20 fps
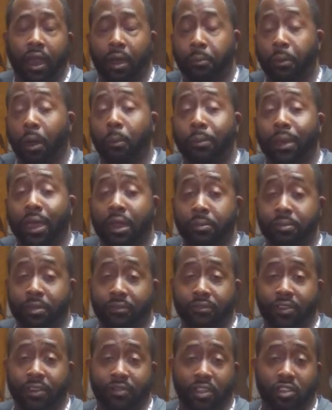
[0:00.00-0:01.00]
Momentum, the
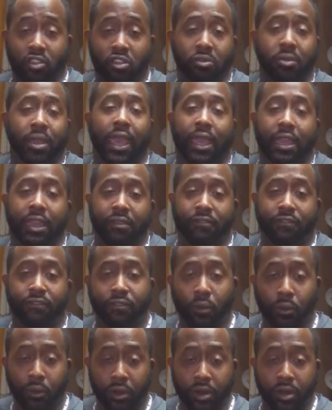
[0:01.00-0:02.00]

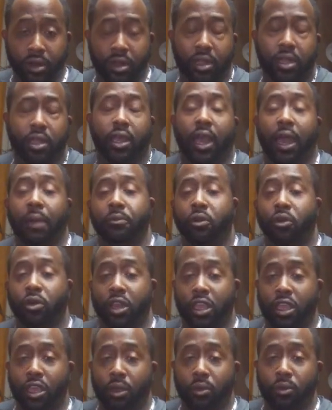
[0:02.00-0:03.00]
5284. I'm
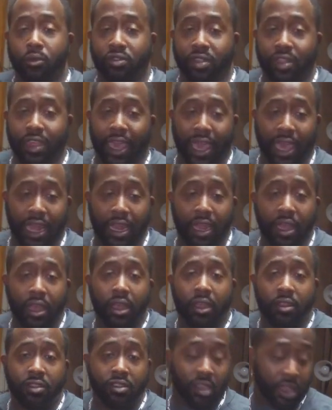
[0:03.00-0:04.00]
going to use that
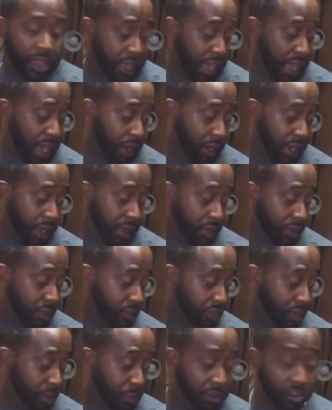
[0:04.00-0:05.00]
to carry
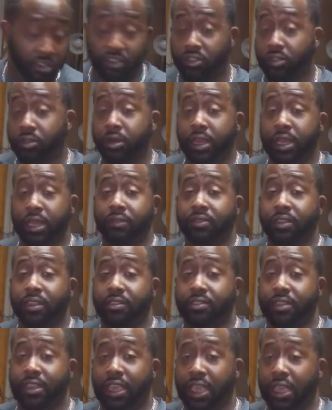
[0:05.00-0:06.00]
the majority of
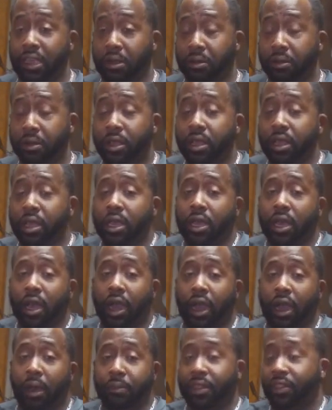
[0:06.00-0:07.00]
this gear,
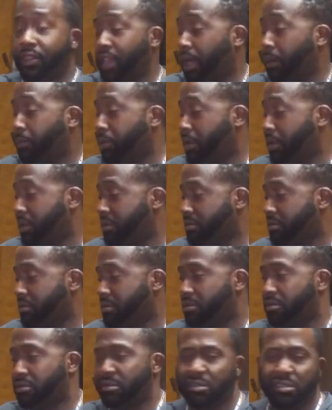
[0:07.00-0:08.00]
and then I'll put
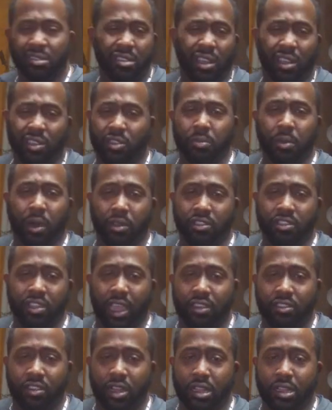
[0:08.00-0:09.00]
a small
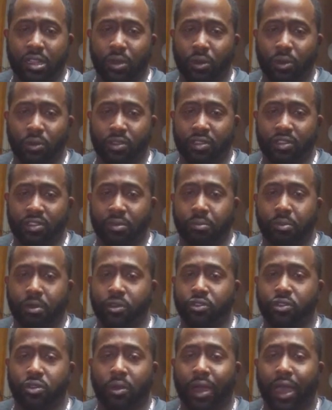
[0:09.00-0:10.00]
change of clothes and some
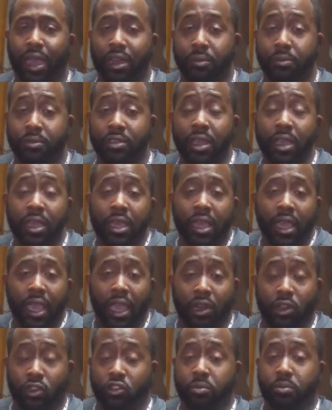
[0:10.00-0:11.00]
personal items
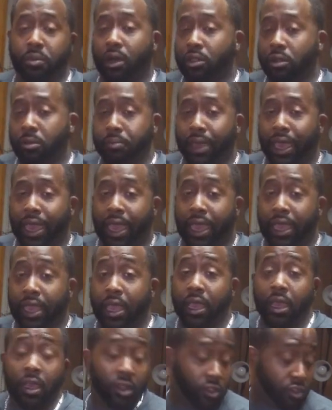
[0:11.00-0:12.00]
in a smaller bag.
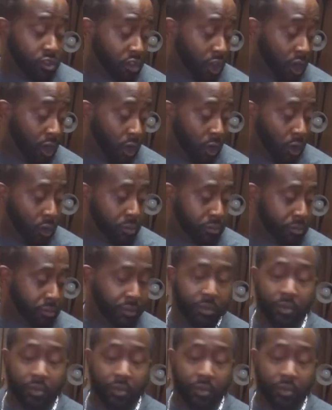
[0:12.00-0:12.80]
So